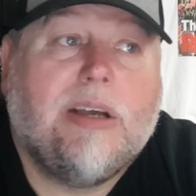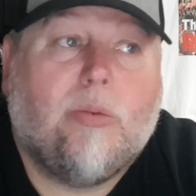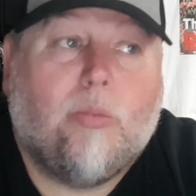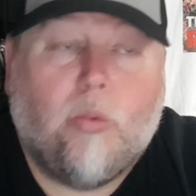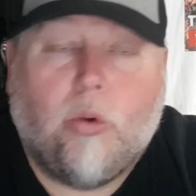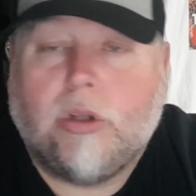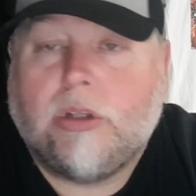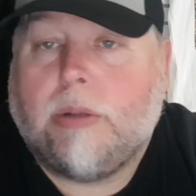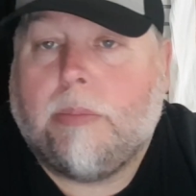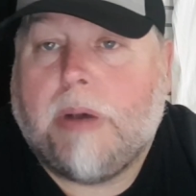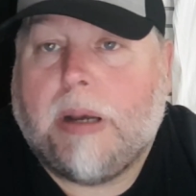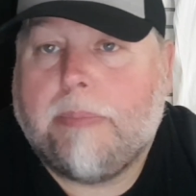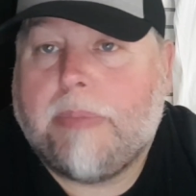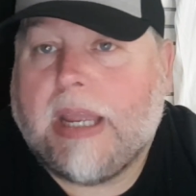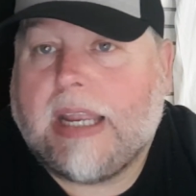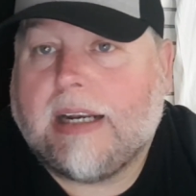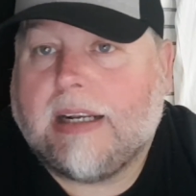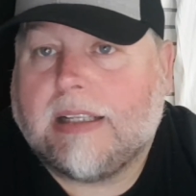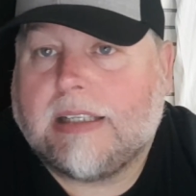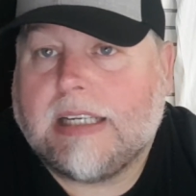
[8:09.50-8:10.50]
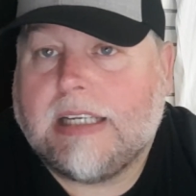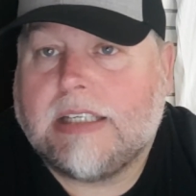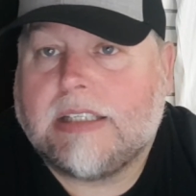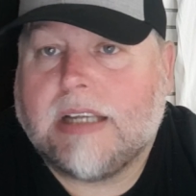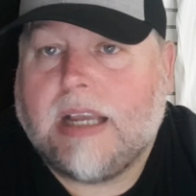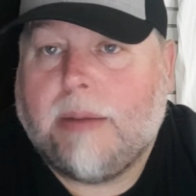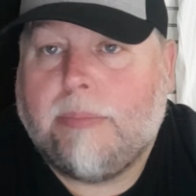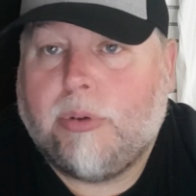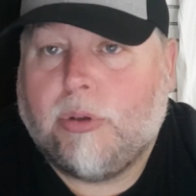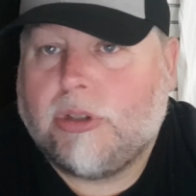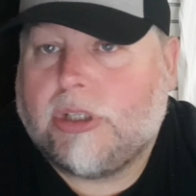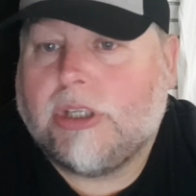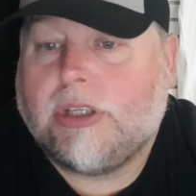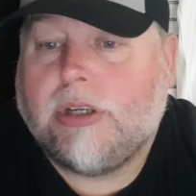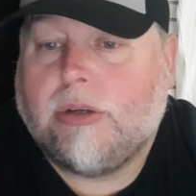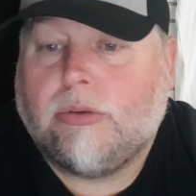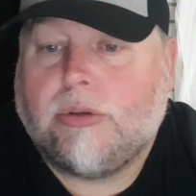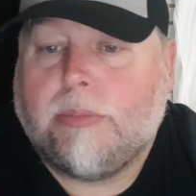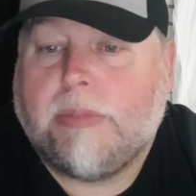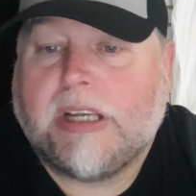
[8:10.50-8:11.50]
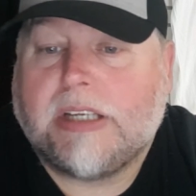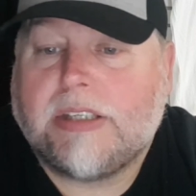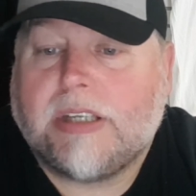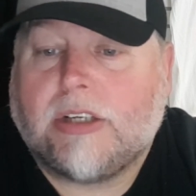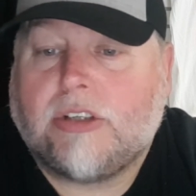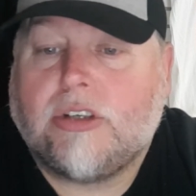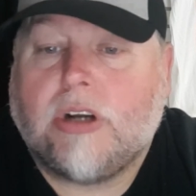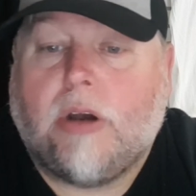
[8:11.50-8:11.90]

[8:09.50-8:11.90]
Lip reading: won them on penalties, and put the 2 domestic